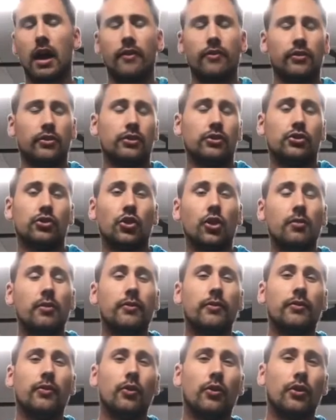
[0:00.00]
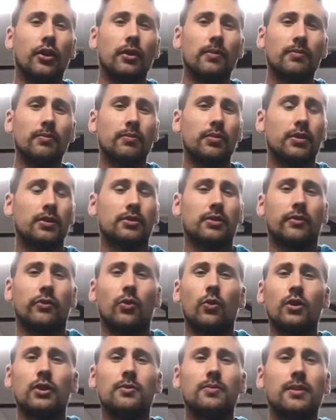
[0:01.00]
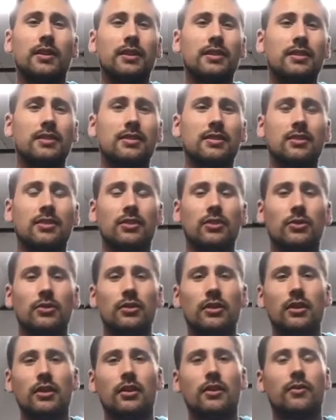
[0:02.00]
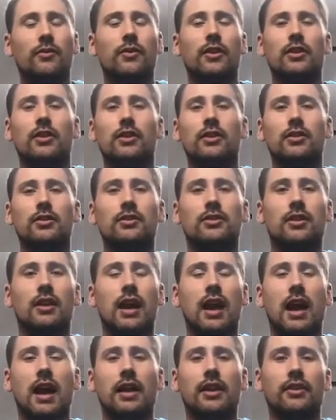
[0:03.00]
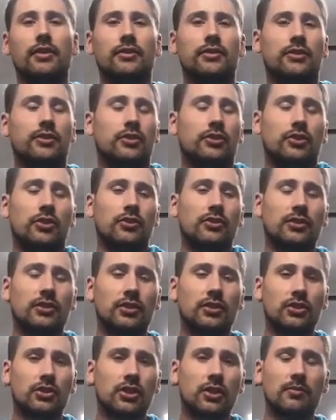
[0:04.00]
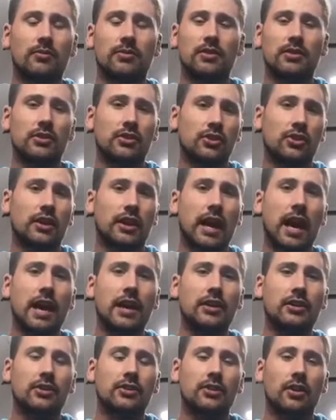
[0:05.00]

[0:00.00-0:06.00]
have enjoyment for it because I've always been into fitness and using the gym since a young age.